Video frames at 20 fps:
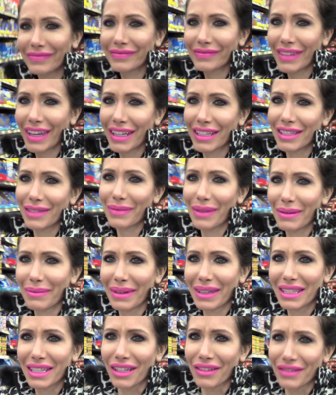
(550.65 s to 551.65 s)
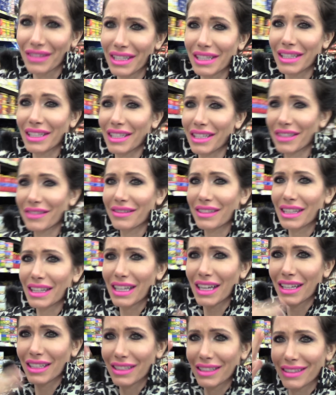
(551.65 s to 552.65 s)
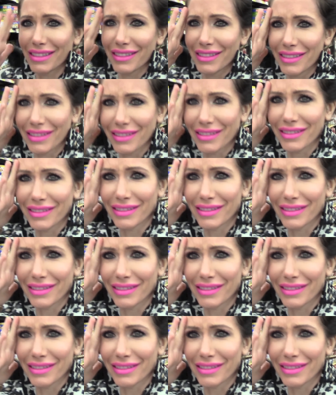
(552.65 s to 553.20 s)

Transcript: I just made myself dizzy doing that. Oh.